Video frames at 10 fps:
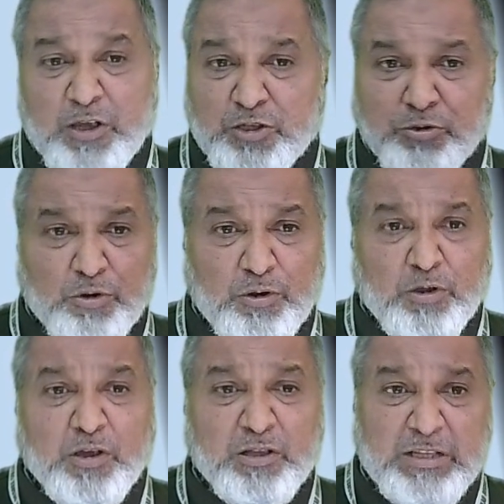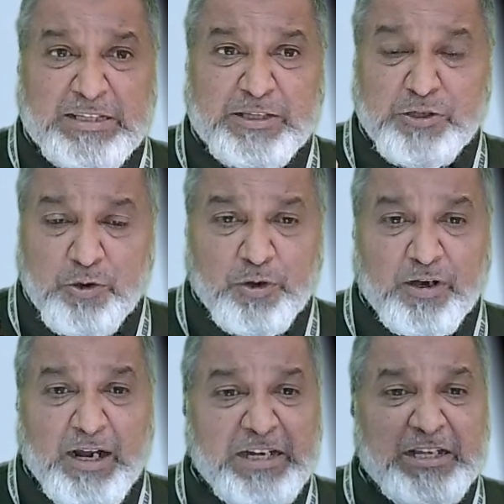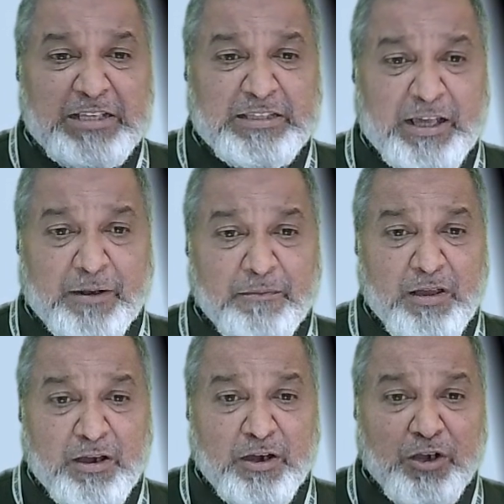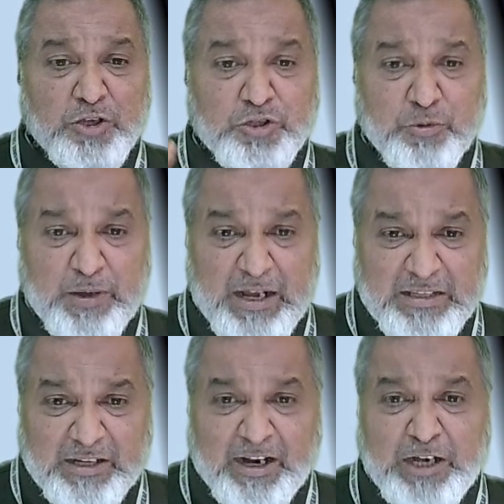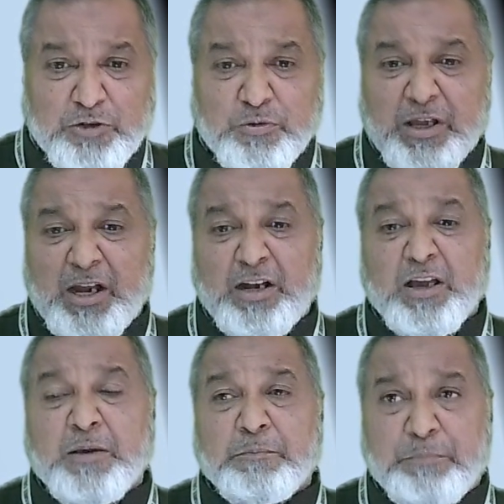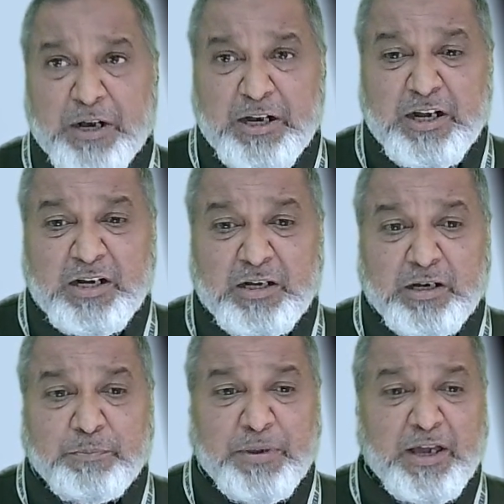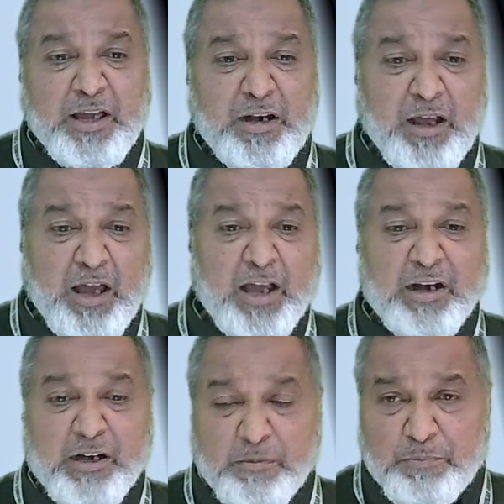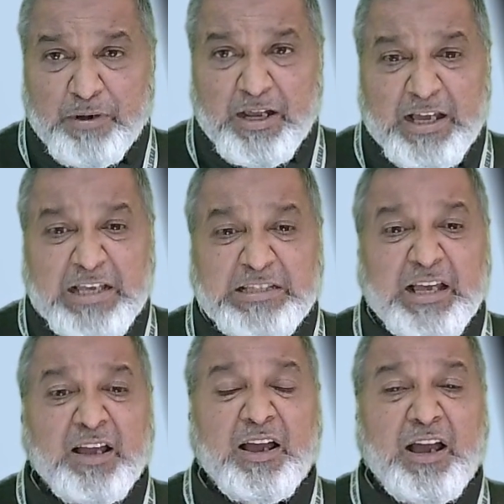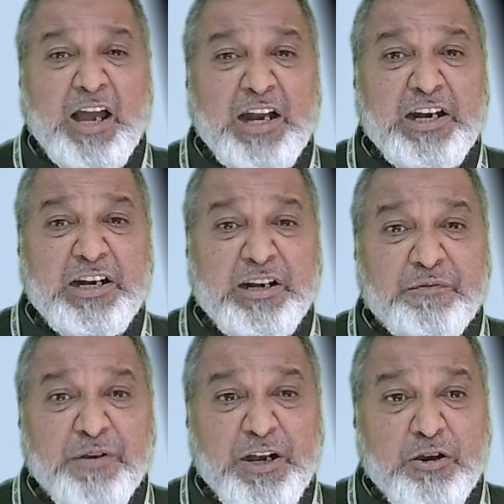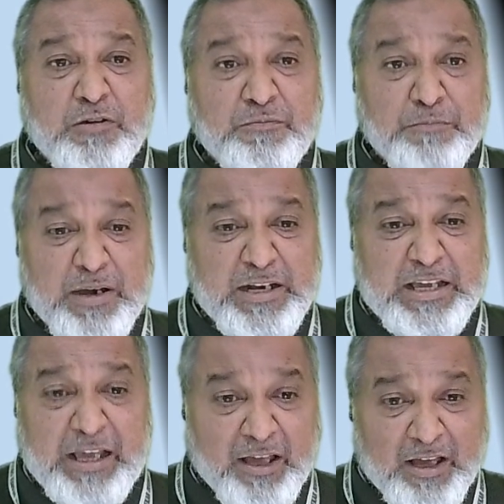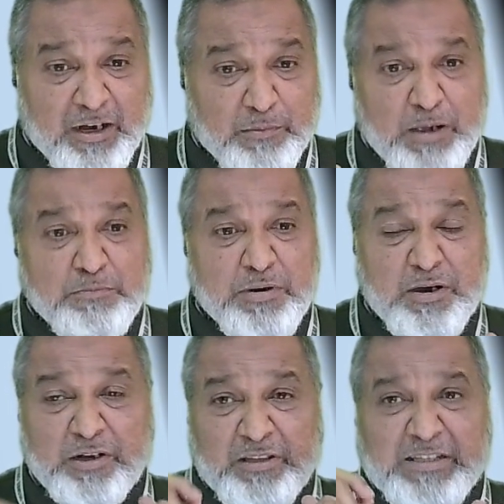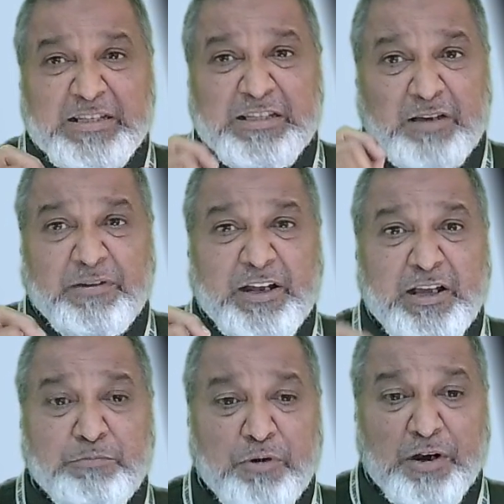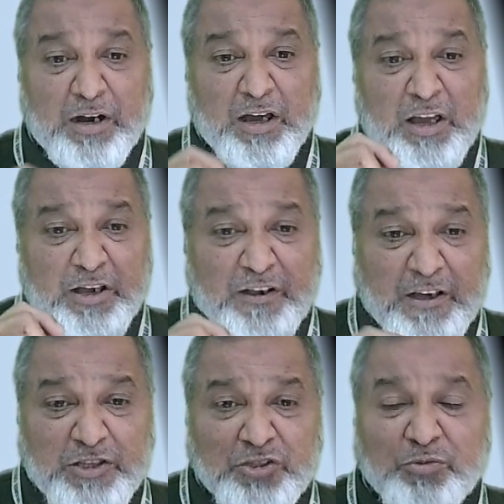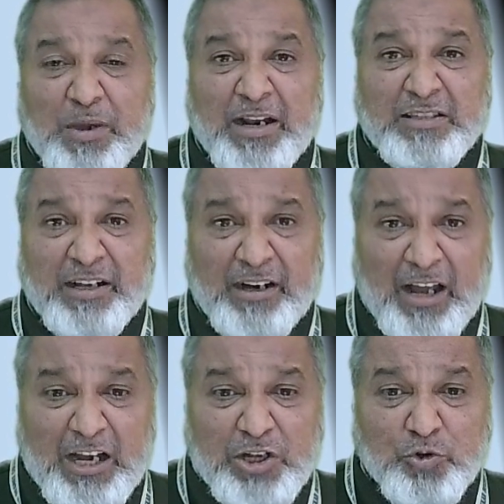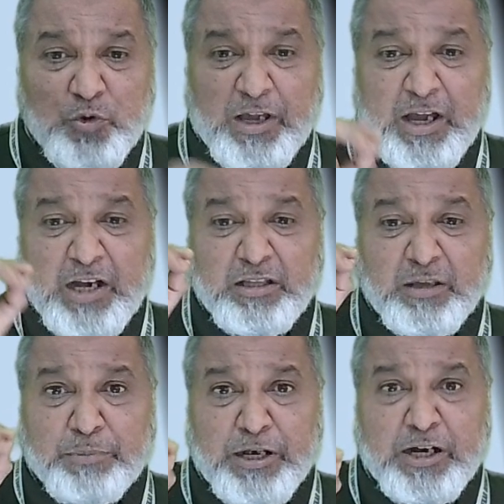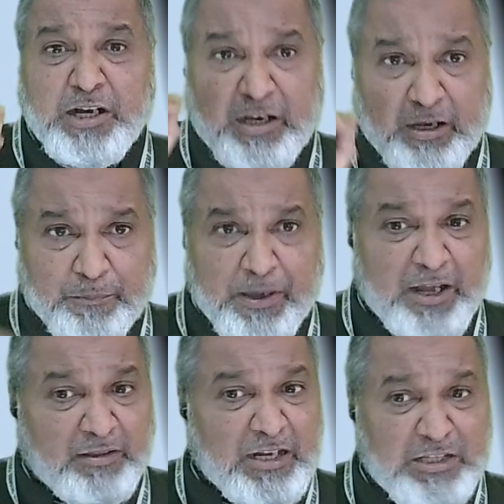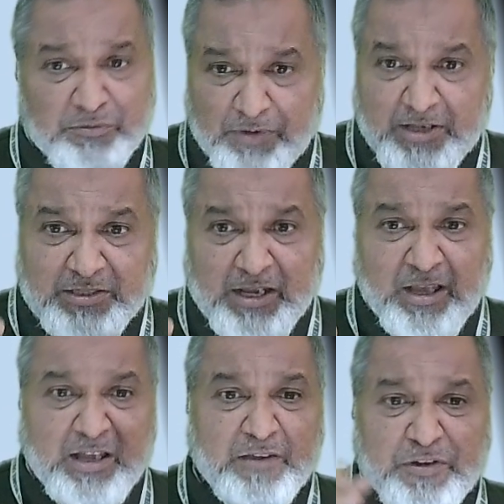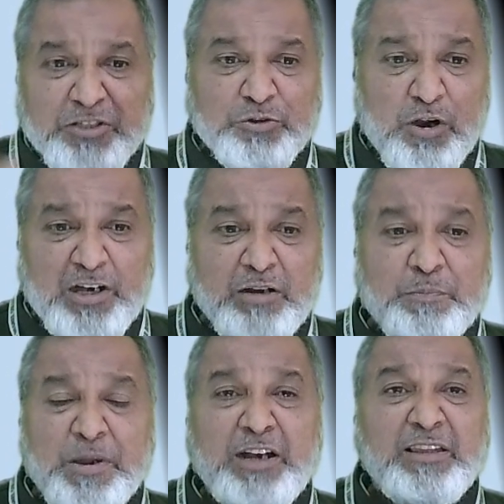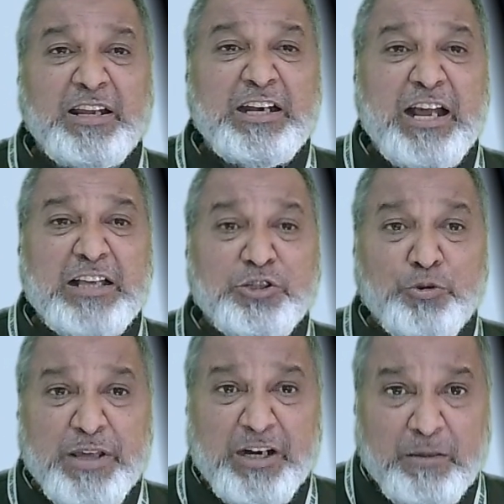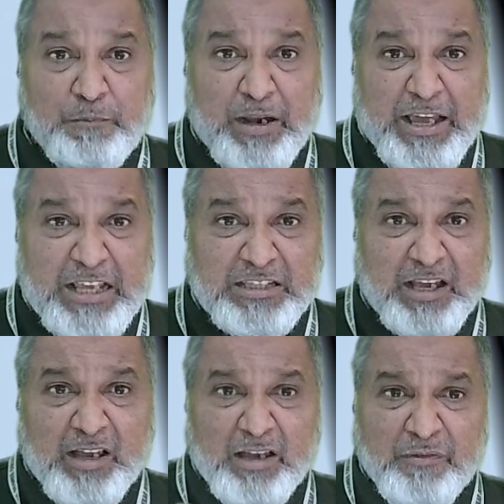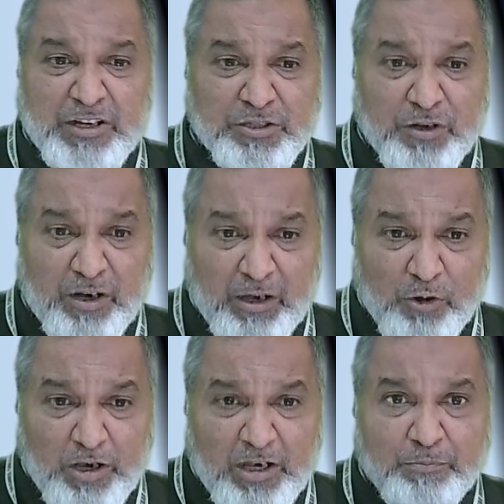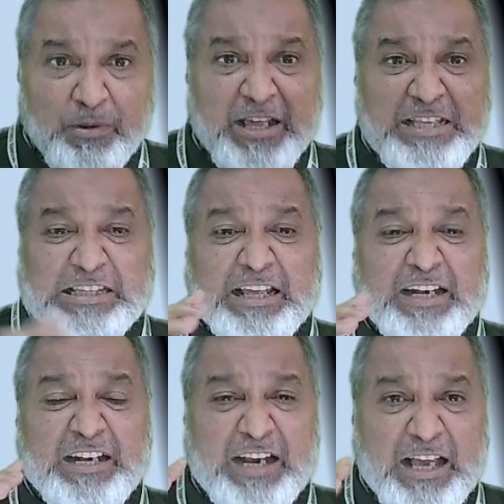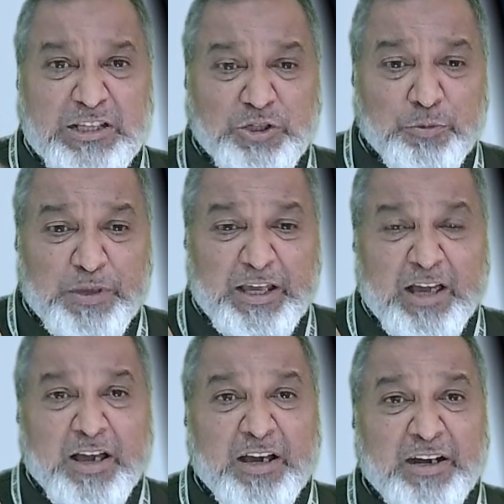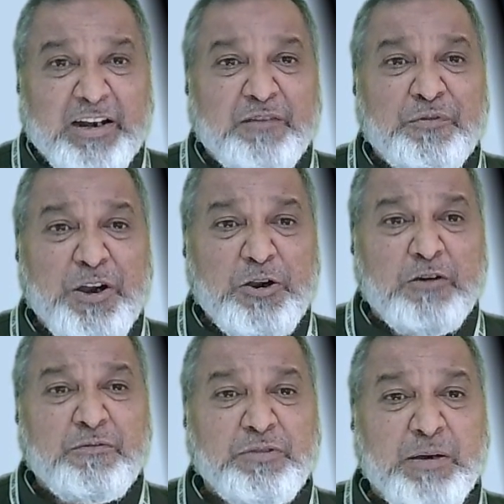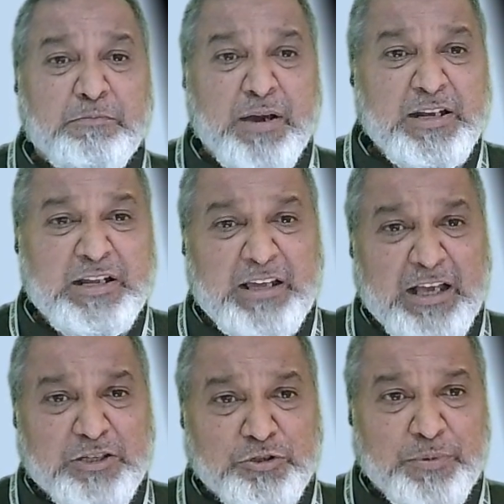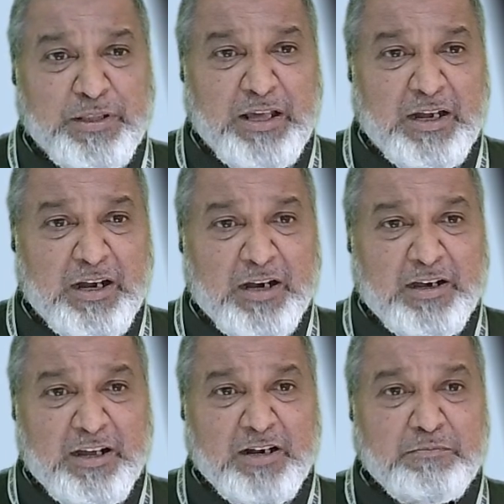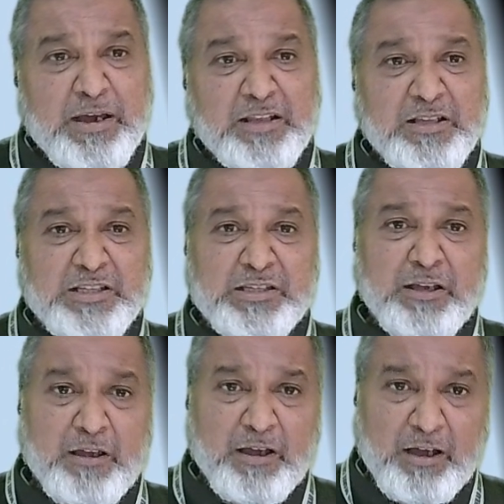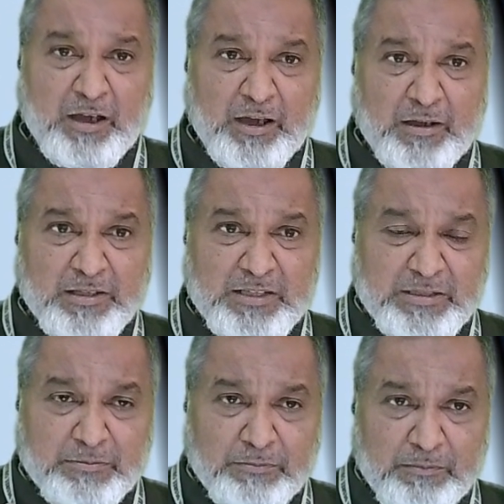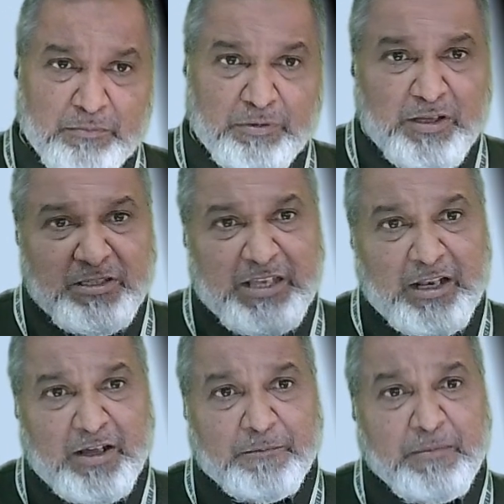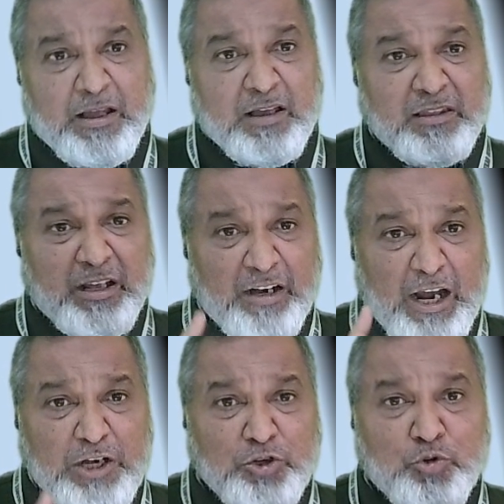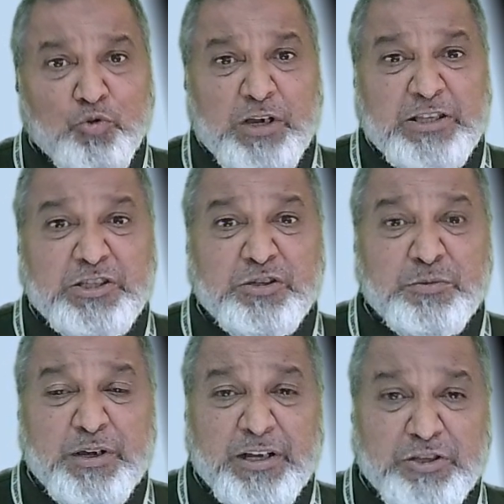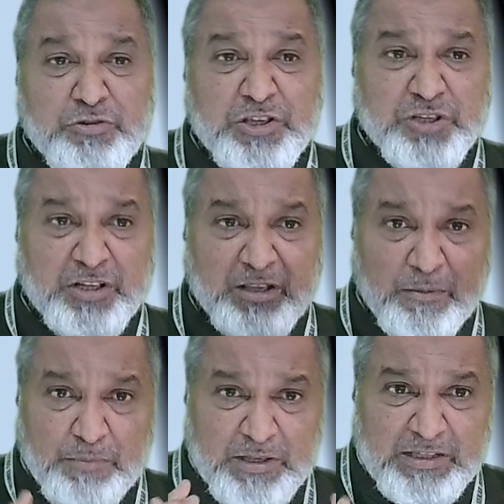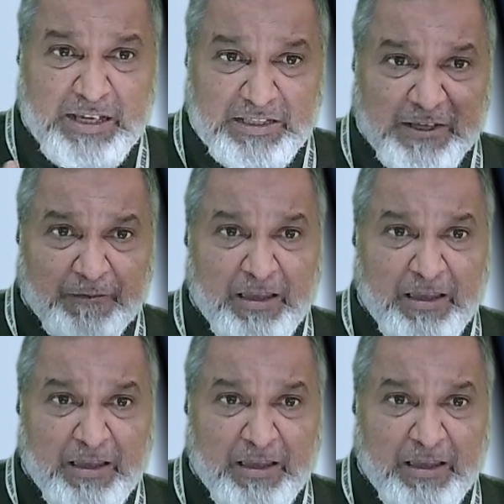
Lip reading: So this is your right is there. A consumer has a right to get product repair and replace and refund of money. Remember, this is a very important. Consumer has a right to get the product repaired. That is first. If it is not repaired, then it has to be replaced. If it is not replaced, then it has to be refund of the money has to be done by this the seller. The right to consumer education. Number six.